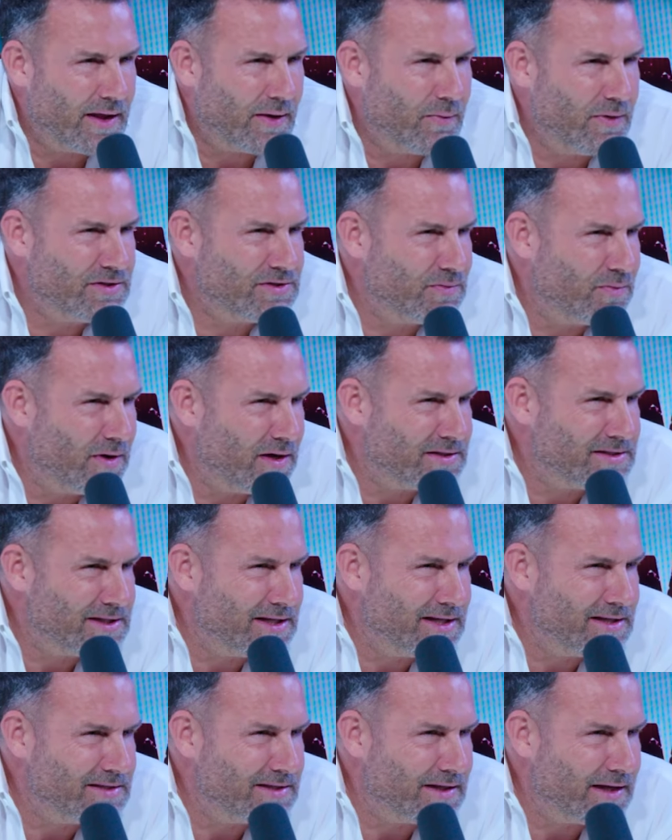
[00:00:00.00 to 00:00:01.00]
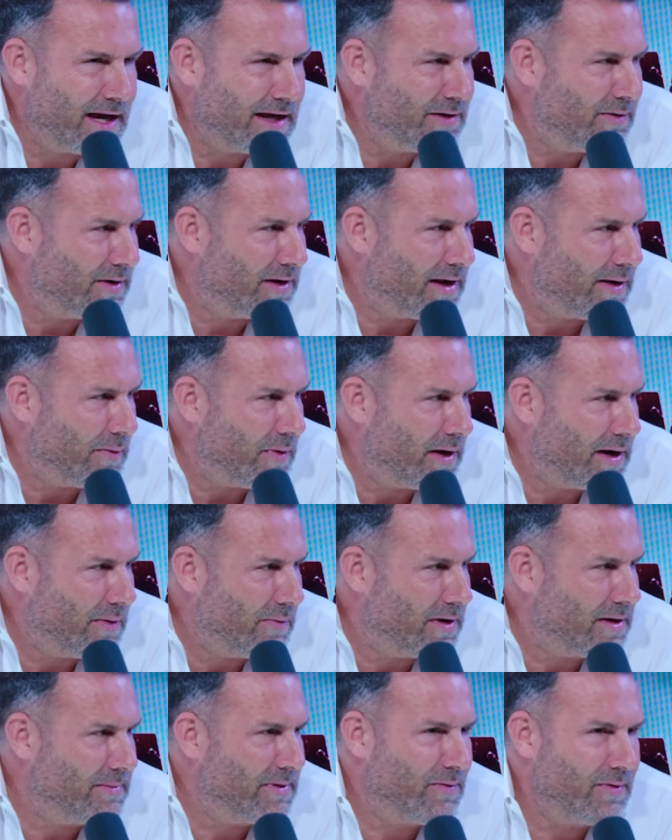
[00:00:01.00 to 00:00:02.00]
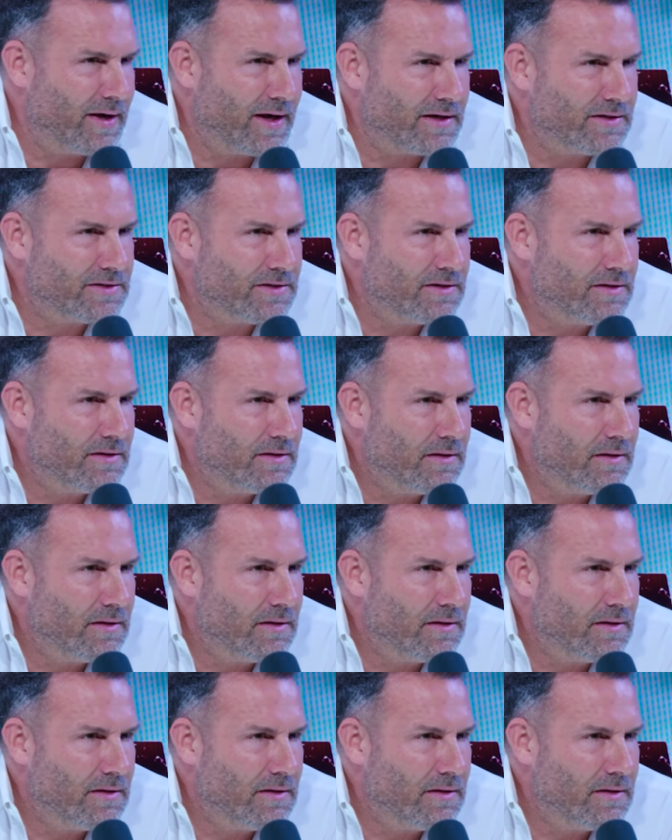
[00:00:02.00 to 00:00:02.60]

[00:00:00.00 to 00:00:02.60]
Like what you want's easy. I know what I want. I want to be rich.